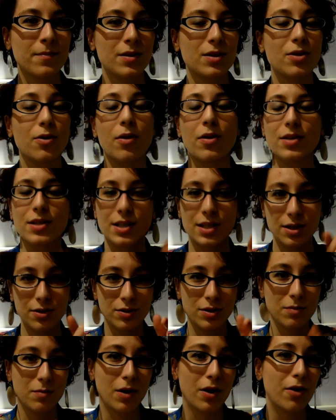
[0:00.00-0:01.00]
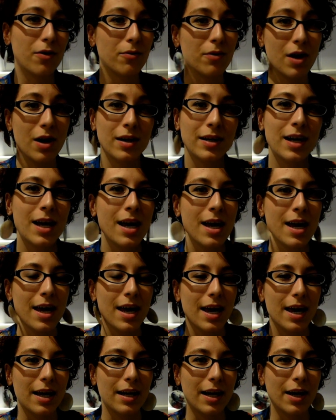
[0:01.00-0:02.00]
So I'll see you tomorrow, Ron,
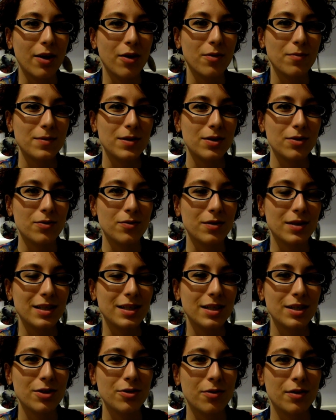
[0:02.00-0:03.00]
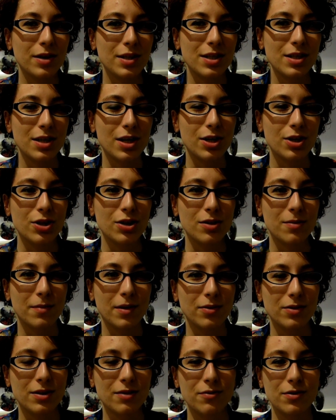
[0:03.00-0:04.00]
and I hope to continue our discussion
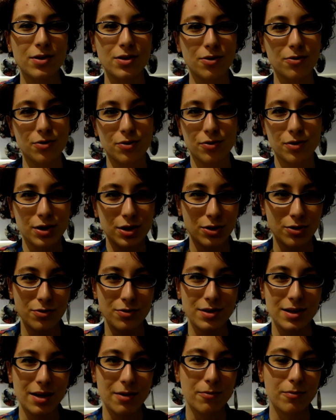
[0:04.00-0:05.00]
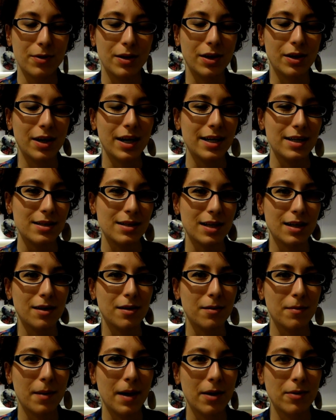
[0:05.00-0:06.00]
about different social issues that we're
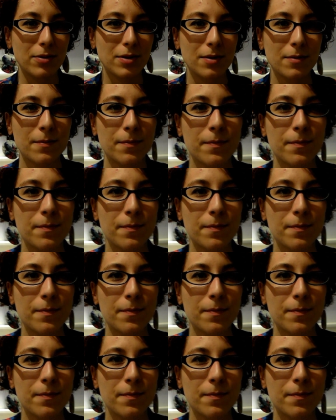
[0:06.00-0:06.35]
excited about.